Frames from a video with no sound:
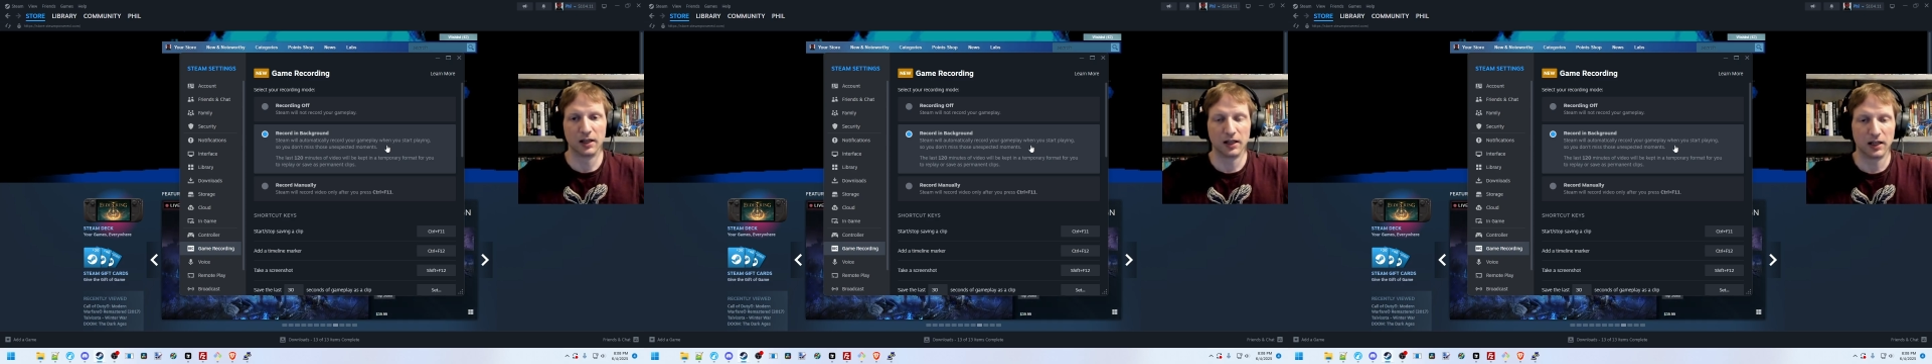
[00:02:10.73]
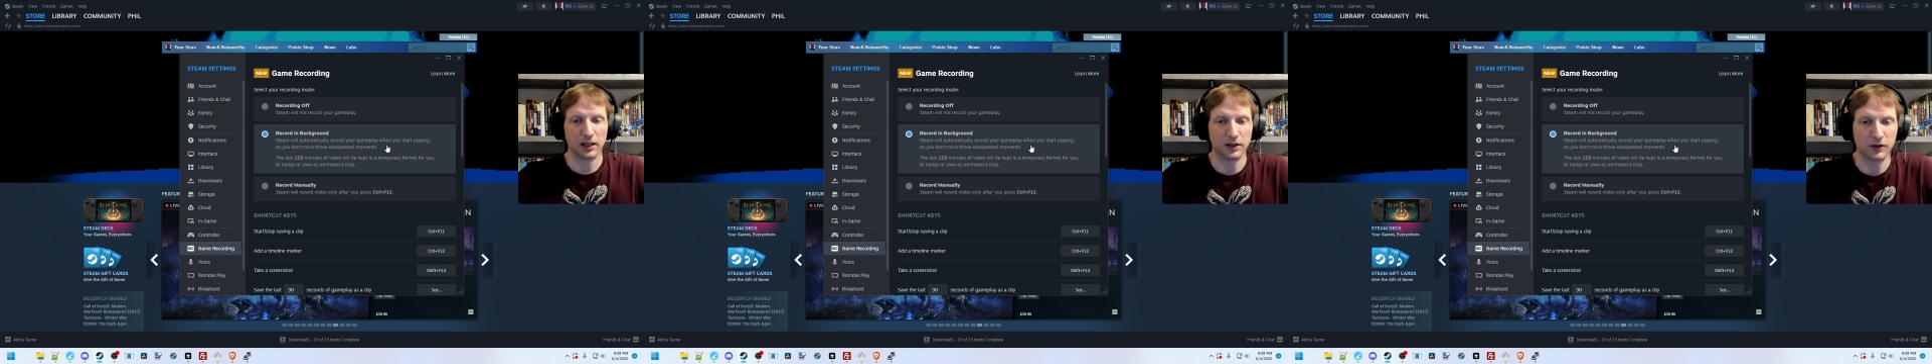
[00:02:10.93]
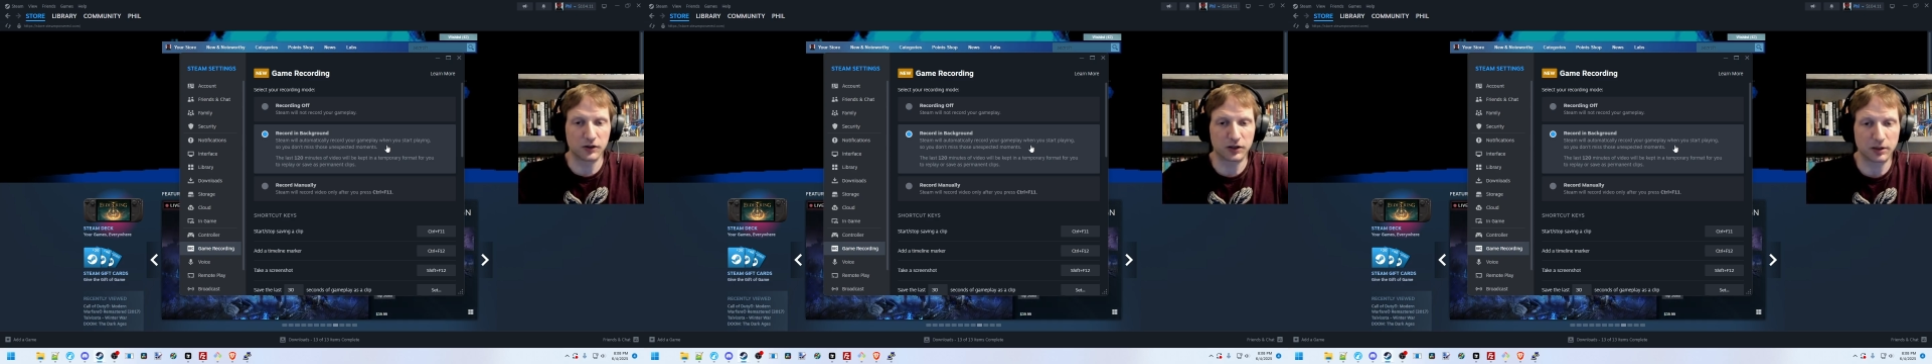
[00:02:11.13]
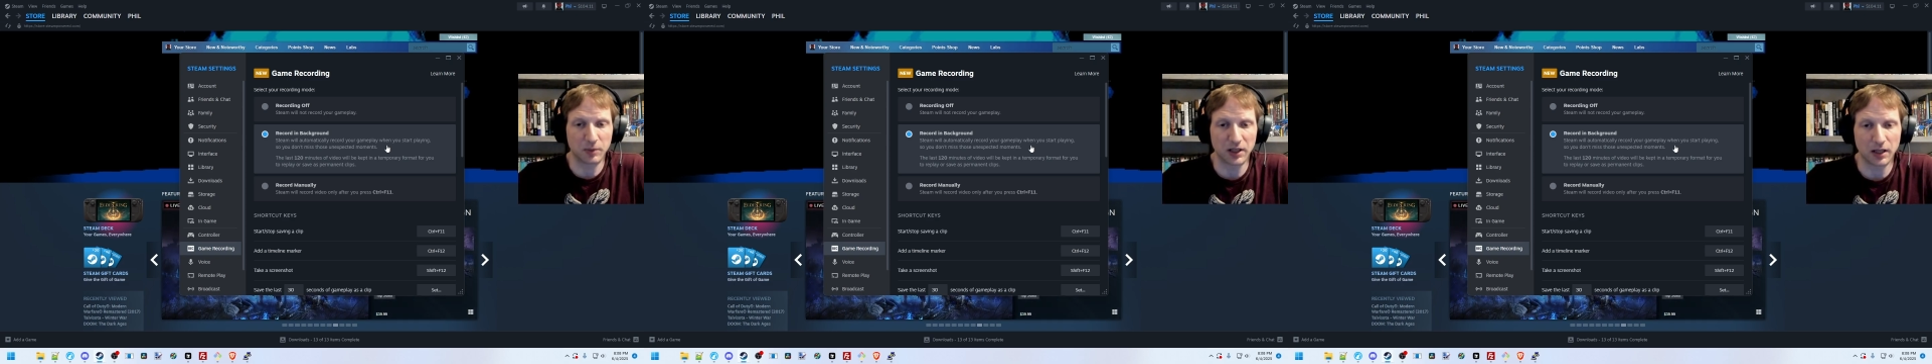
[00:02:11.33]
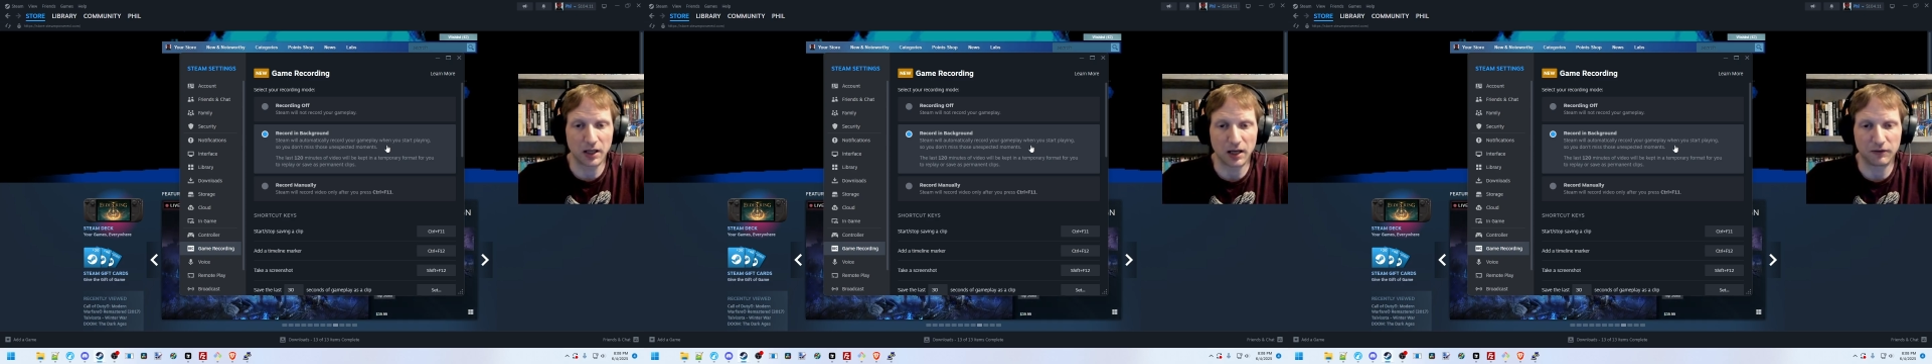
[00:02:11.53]
It used to
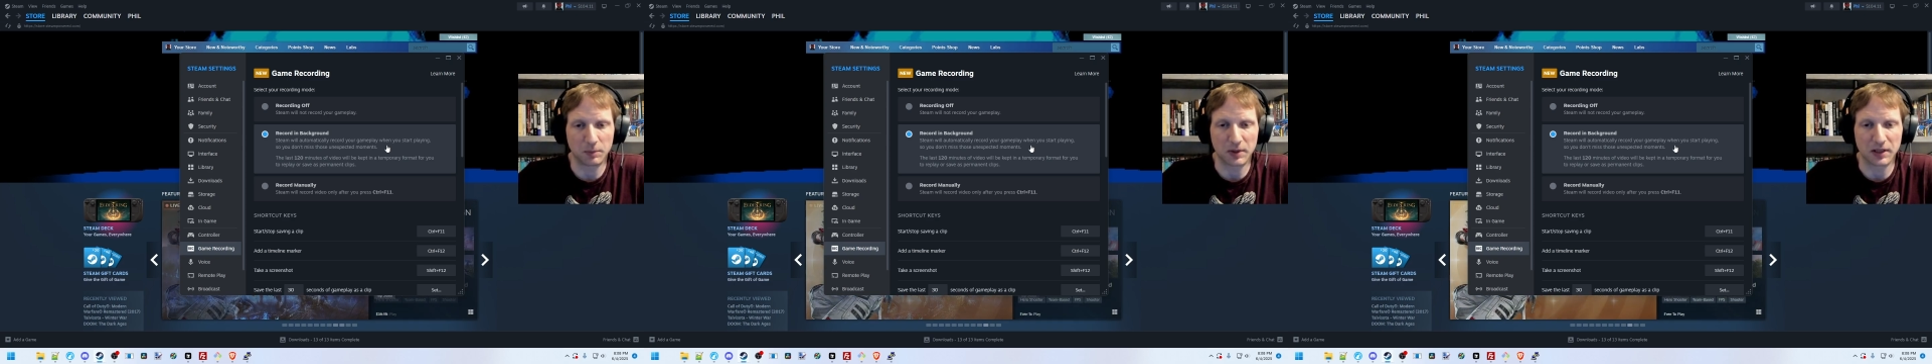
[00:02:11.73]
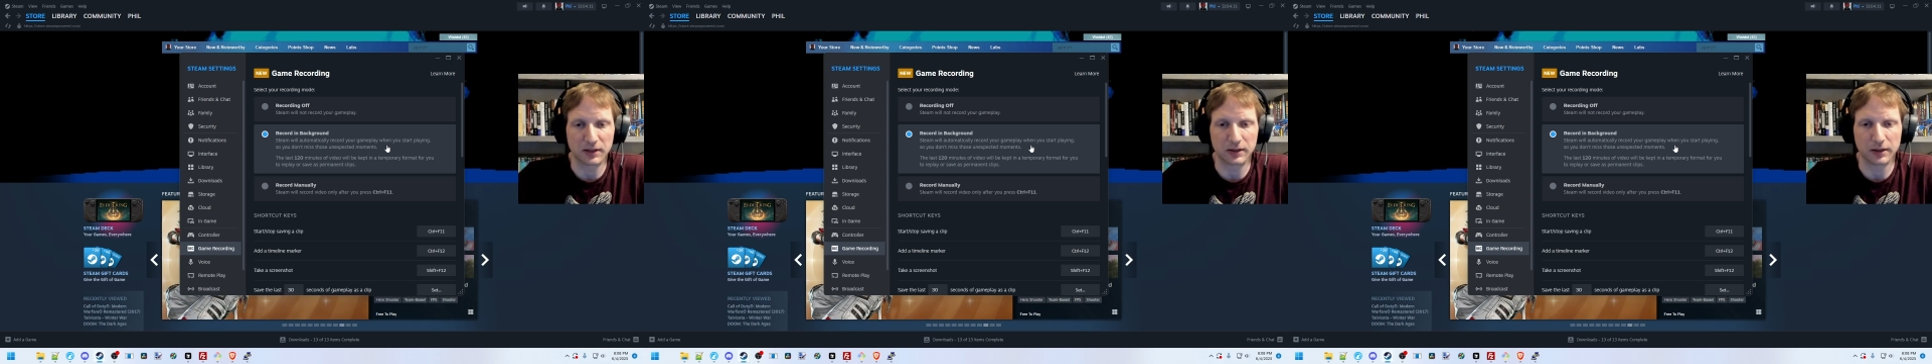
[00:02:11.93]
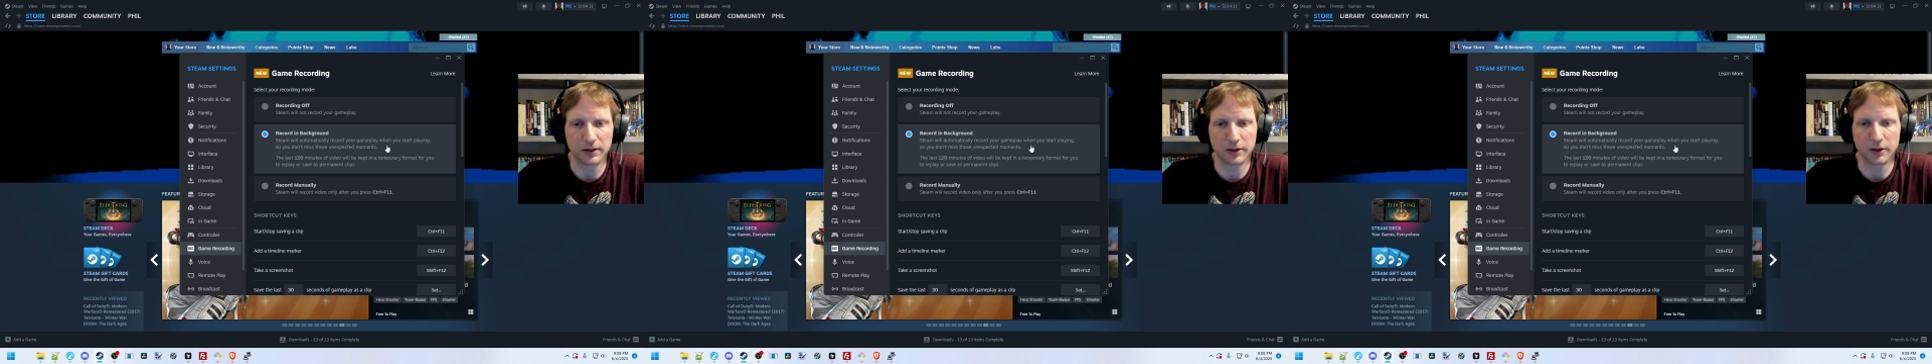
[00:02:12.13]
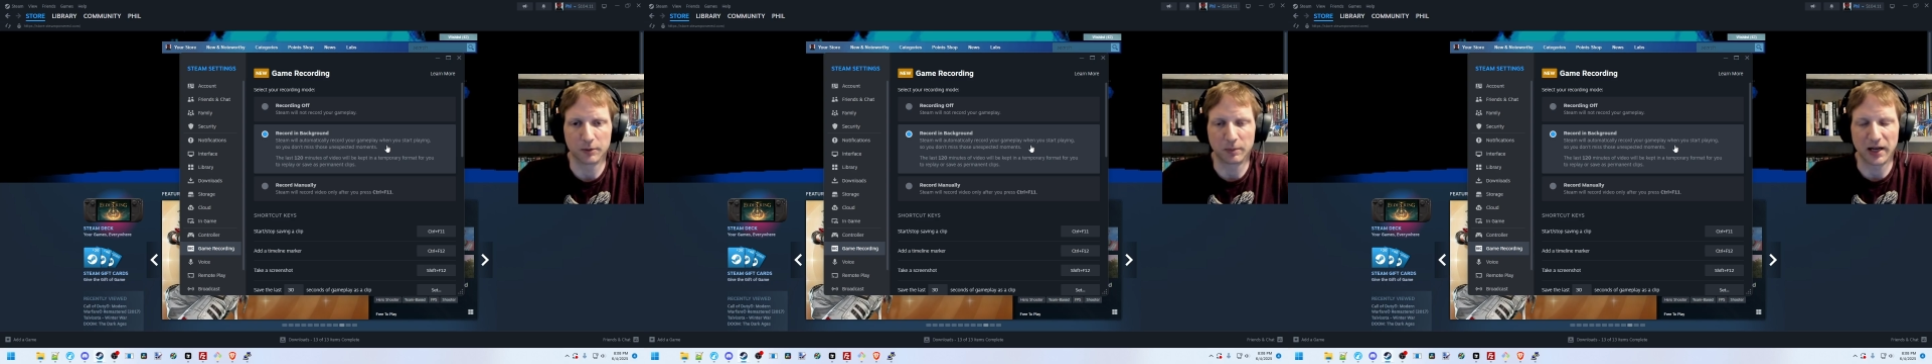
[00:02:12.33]
be a heavy PC load.